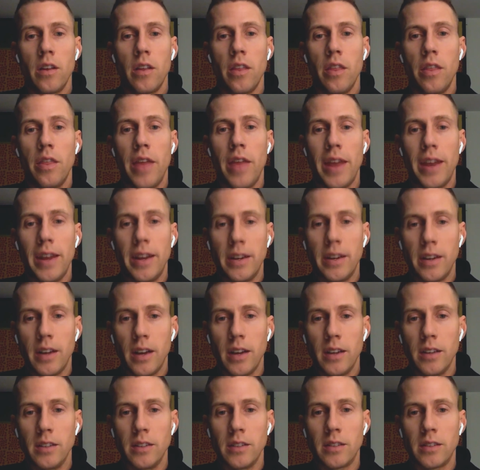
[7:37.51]
than it
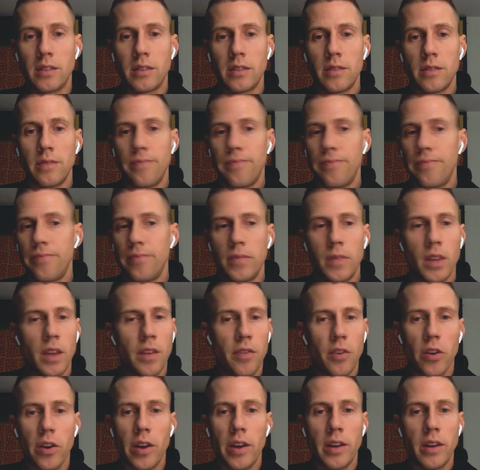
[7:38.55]
does if
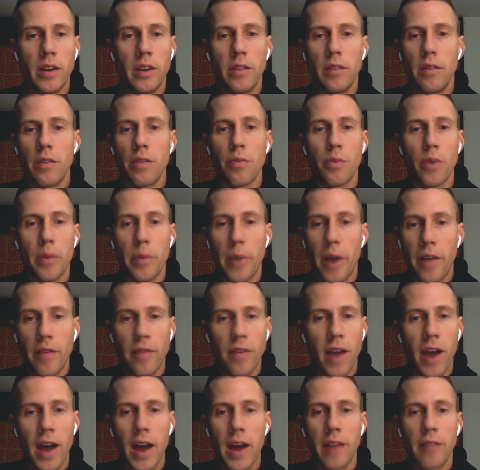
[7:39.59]
you're hitting 3x5,
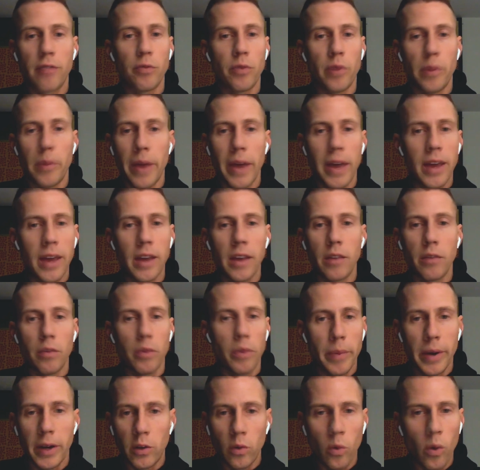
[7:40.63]
3x8,
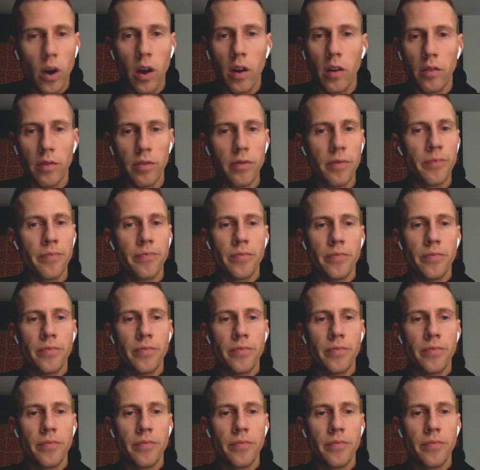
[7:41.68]
3x12.